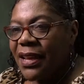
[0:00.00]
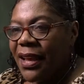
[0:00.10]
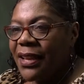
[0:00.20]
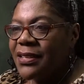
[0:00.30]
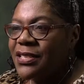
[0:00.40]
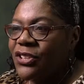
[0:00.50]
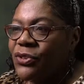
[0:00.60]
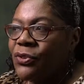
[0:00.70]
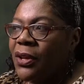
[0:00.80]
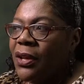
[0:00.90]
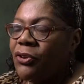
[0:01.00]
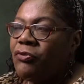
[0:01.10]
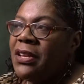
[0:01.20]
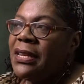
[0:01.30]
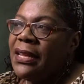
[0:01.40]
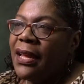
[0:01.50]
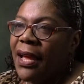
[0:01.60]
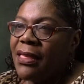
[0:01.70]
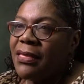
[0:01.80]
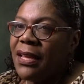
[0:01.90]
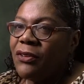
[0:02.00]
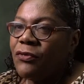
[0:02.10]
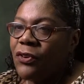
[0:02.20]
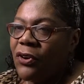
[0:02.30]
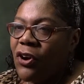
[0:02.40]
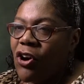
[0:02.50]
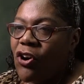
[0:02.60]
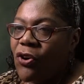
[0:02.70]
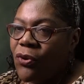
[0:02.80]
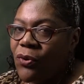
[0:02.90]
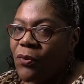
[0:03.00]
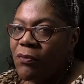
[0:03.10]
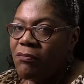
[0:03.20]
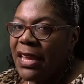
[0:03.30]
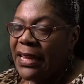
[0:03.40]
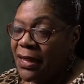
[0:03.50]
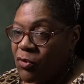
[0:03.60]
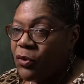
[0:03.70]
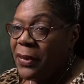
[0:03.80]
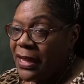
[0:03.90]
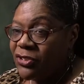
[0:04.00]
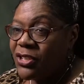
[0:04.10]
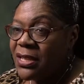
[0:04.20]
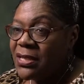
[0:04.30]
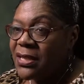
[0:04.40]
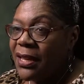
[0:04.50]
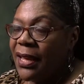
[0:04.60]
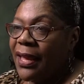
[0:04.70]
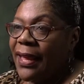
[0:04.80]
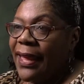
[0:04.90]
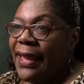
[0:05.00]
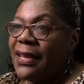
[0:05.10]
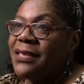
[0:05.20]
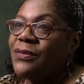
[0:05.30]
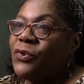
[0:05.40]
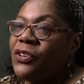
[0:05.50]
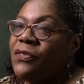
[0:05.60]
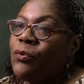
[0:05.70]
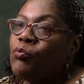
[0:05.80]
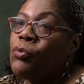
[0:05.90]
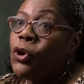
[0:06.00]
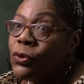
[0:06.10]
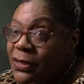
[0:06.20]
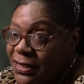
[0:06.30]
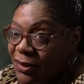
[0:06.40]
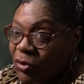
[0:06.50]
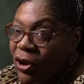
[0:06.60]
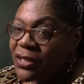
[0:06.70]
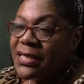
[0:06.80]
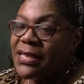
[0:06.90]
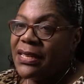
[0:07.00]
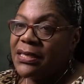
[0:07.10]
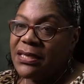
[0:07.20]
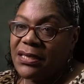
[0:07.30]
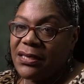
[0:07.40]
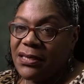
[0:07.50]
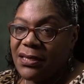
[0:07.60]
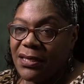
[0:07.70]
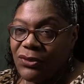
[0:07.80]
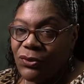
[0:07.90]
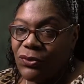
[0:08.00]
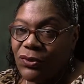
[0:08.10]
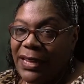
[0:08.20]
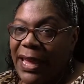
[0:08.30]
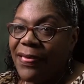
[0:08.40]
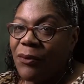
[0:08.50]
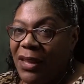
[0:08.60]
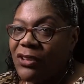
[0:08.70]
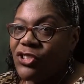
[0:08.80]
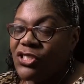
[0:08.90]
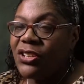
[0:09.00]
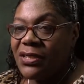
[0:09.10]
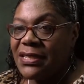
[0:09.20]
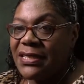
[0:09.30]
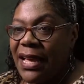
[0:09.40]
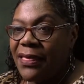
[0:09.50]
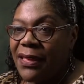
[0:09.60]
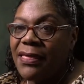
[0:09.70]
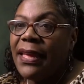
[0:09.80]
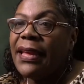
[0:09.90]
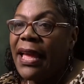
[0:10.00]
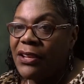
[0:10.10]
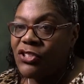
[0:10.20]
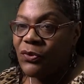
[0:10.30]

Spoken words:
And so really, I think for home hemo patients, it's one of the most important things to get the patient to understand that they can